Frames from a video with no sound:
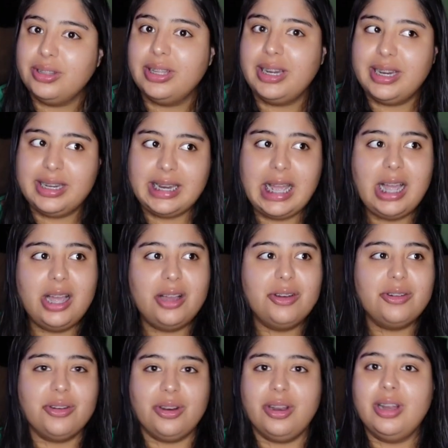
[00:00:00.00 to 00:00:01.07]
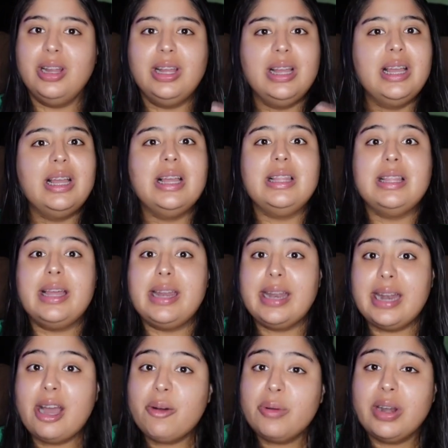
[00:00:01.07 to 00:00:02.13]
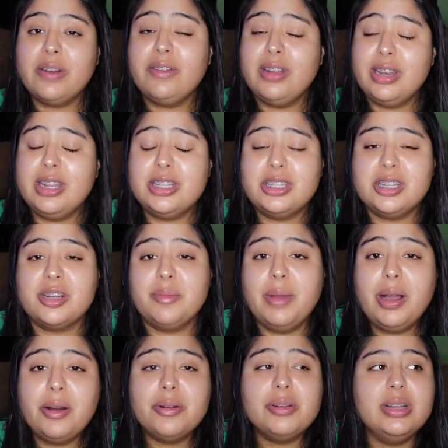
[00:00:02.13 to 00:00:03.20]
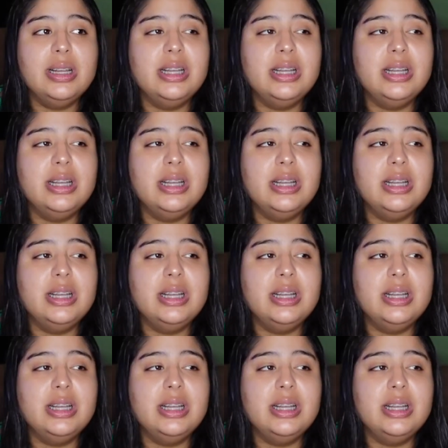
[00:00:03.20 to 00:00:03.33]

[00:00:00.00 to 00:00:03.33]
let it down or let it out whenever it needs to come out.